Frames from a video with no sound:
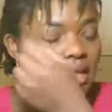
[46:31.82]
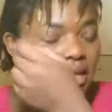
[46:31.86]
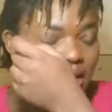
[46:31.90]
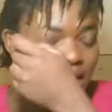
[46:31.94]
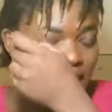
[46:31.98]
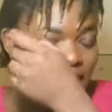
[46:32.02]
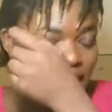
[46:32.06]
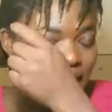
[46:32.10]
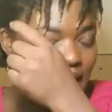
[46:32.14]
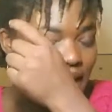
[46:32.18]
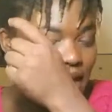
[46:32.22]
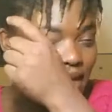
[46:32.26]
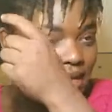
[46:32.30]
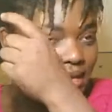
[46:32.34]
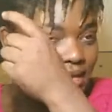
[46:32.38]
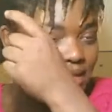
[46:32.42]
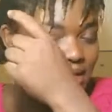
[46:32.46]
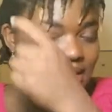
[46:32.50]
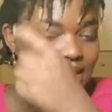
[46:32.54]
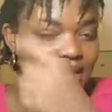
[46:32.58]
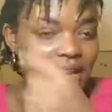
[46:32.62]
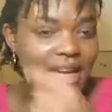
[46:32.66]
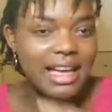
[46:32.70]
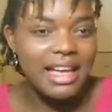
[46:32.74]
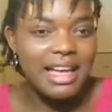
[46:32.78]
that
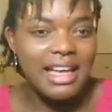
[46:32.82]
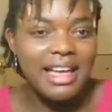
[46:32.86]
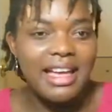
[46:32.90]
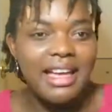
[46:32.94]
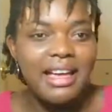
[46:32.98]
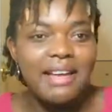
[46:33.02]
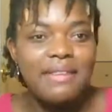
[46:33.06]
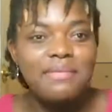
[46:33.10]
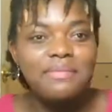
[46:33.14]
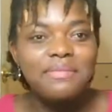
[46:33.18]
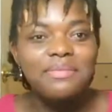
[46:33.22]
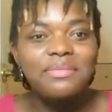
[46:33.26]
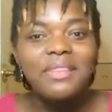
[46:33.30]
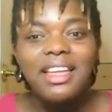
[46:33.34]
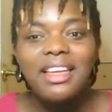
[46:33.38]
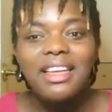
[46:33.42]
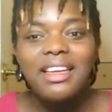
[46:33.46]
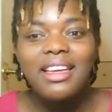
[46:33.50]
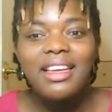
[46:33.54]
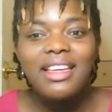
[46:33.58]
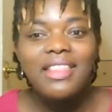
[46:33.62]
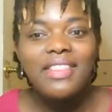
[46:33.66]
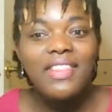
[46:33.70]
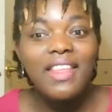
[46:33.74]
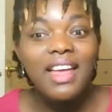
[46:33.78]

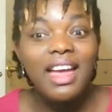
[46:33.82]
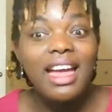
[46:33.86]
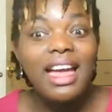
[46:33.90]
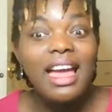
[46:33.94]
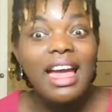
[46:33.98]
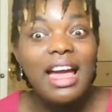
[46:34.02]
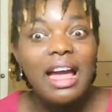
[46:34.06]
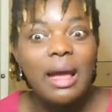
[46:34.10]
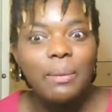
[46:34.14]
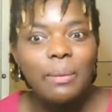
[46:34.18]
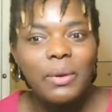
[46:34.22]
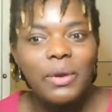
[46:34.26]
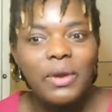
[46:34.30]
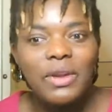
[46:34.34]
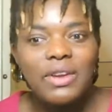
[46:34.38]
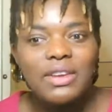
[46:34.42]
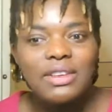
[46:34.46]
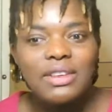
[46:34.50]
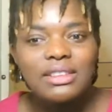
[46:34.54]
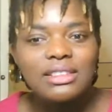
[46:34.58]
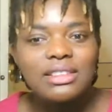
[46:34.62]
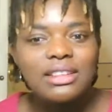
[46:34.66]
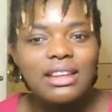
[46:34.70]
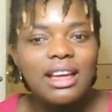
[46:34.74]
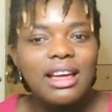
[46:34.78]
that
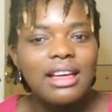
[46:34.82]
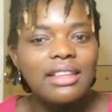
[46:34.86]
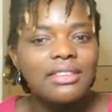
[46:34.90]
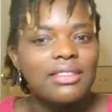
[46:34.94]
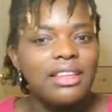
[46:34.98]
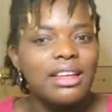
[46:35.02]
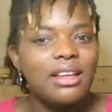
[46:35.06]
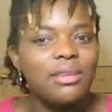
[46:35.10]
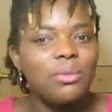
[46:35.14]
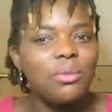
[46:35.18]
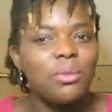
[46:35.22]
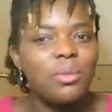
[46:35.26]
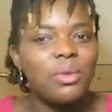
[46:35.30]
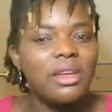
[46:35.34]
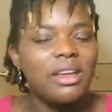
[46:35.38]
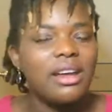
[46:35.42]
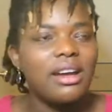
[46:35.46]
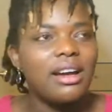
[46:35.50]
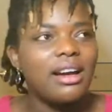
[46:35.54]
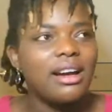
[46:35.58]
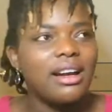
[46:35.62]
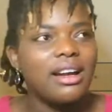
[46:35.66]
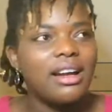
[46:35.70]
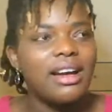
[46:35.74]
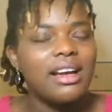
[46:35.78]
happened, and we
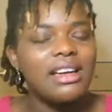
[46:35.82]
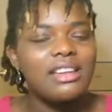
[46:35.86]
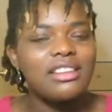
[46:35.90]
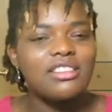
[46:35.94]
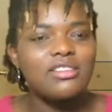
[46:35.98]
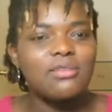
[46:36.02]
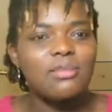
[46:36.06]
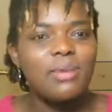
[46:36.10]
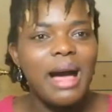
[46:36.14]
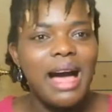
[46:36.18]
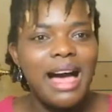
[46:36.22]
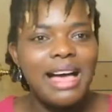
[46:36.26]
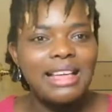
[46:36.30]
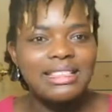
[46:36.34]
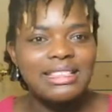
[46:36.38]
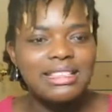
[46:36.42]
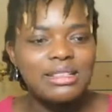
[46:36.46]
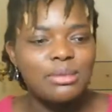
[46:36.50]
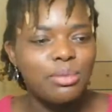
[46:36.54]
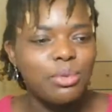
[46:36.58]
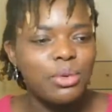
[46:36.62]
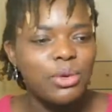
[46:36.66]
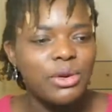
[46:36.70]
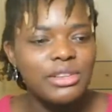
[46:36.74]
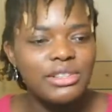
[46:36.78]
are kind of past the
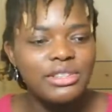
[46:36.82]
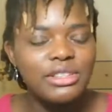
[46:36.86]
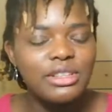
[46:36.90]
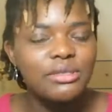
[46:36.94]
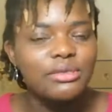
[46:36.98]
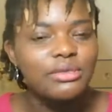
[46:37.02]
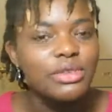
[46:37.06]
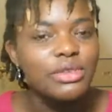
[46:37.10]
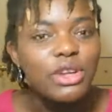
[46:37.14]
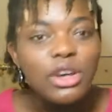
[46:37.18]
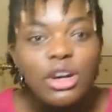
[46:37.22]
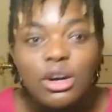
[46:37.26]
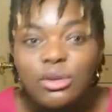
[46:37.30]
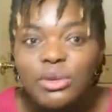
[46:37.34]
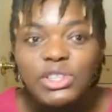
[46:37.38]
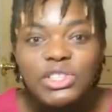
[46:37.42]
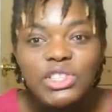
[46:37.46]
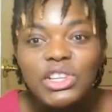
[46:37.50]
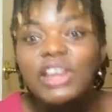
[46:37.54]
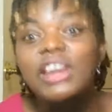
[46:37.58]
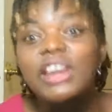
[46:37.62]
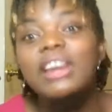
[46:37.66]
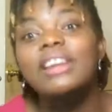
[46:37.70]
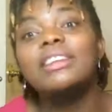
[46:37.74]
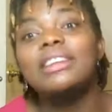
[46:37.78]
point of no
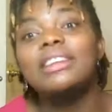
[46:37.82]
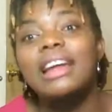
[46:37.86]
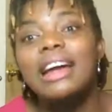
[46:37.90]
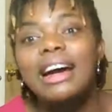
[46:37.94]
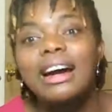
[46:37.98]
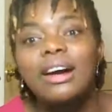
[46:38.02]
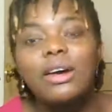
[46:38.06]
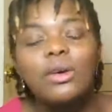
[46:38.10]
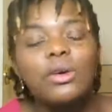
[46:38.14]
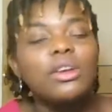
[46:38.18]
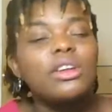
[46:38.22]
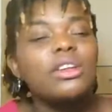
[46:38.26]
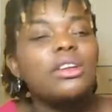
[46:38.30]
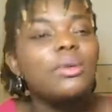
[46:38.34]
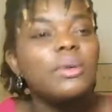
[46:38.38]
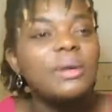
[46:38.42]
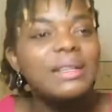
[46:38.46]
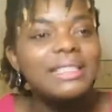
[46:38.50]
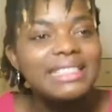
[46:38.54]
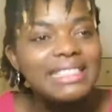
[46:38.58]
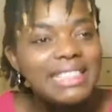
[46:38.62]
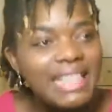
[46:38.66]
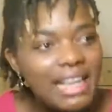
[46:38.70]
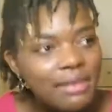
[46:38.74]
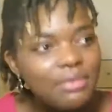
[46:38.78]
return now. We're
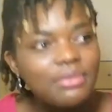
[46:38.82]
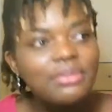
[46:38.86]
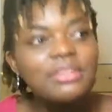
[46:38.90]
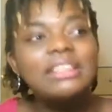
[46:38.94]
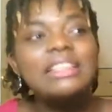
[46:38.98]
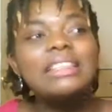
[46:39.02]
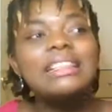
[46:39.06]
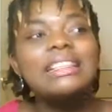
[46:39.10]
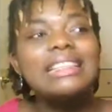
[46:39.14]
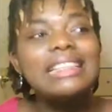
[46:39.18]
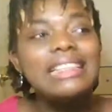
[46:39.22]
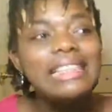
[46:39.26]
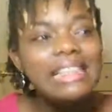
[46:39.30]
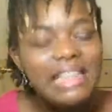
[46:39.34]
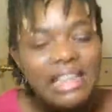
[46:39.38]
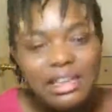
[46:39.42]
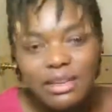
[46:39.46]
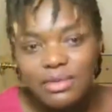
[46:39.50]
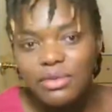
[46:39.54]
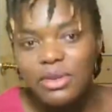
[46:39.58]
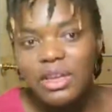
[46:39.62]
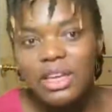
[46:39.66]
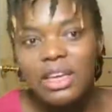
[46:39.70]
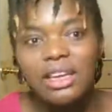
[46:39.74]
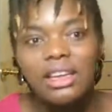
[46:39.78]
definitely
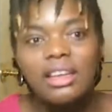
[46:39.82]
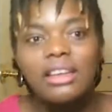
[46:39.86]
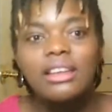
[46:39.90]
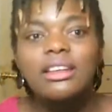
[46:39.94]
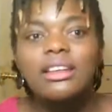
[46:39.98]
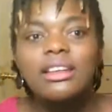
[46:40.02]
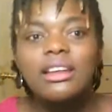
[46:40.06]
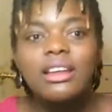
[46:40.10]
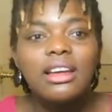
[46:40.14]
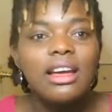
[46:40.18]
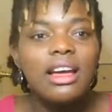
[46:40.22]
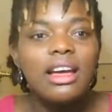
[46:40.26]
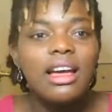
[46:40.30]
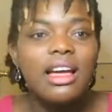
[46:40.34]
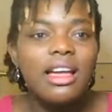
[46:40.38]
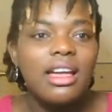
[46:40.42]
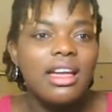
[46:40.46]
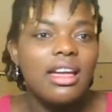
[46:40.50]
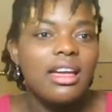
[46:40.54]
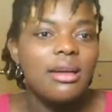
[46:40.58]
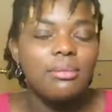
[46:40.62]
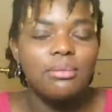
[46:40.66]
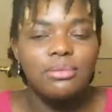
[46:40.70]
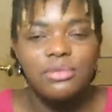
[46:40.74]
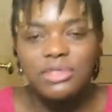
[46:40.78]
leaving.
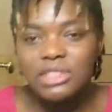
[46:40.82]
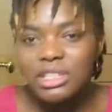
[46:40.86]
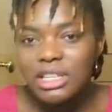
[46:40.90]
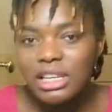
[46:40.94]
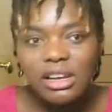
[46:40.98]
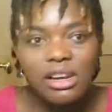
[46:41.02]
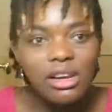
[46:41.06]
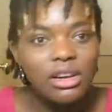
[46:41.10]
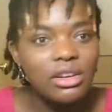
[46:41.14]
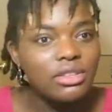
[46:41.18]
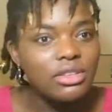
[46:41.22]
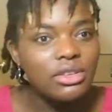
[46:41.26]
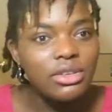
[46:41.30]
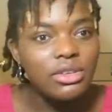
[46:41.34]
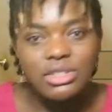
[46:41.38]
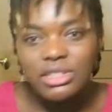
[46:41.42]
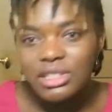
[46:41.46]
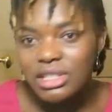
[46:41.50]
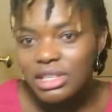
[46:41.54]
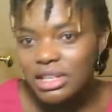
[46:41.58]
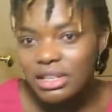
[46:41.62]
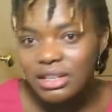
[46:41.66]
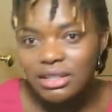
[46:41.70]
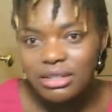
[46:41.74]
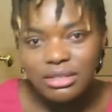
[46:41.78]
Deal or no
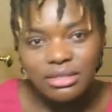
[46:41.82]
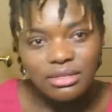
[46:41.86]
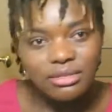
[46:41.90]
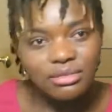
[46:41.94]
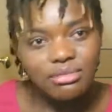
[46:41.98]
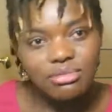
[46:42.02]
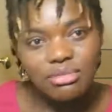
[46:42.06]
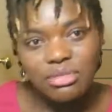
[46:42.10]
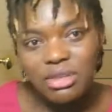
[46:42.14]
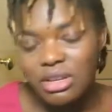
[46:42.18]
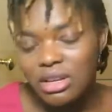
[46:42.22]
deal,